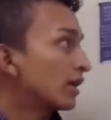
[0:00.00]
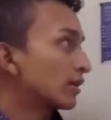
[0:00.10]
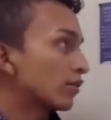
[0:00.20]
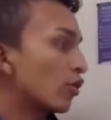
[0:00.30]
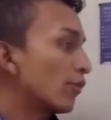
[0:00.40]

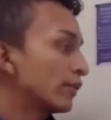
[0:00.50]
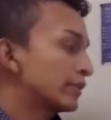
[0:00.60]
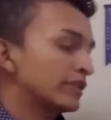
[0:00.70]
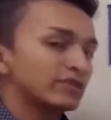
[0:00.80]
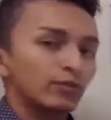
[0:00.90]
And
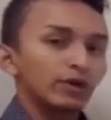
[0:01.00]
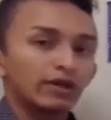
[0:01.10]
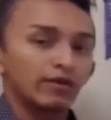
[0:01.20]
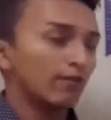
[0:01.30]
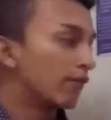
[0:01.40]
competence,
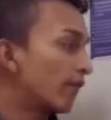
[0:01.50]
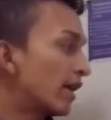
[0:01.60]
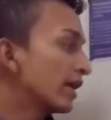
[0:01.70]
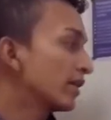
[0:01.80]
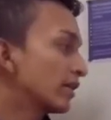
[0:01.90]
we can
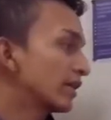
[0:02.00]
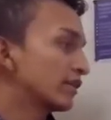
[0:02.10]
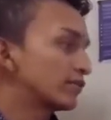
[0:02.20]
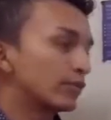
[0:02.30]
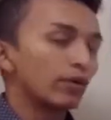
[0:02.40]
find
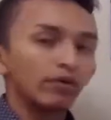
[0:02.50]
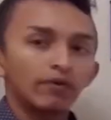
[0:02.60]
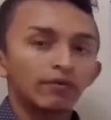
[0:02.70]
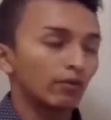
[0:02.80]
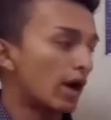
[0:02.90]
its
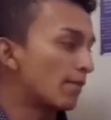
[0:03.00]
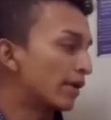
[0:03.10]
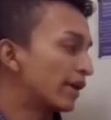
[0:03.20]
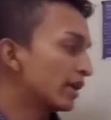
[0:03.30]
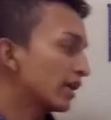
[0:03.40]
rule of
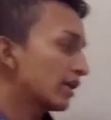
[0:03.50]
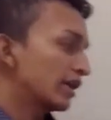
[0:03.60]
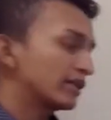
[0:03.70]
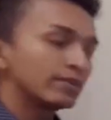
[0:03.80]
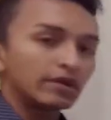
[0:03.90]
grammar,
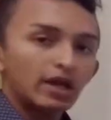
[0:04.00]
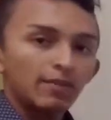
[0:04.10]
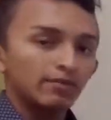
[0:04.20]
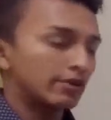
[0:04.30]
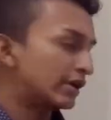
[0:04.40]
its
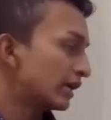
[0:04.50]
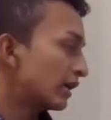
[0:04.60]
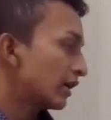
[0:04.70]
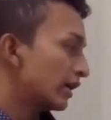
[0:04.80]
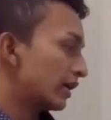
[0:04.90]

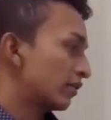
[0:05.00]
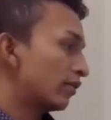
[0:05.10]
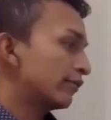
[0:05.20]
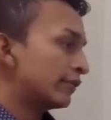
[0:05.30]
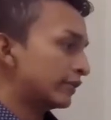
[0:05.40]
vocabulary,
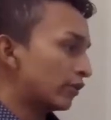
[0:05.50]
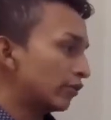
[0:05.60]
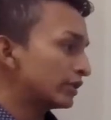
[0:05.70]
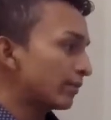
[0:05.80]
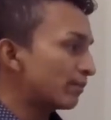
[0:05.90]
and
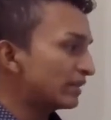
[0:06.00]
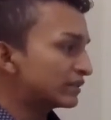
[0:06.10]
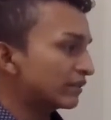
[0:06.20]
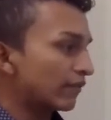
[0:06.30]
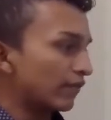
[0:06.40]
all the
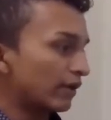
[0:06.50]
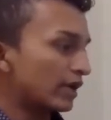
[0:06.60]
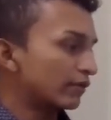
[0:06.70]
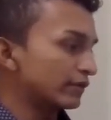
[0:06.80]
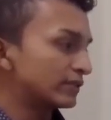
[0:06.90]
pieces
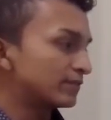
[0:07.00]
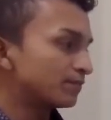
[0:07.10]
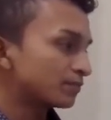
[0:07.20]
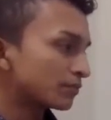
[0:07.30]
of language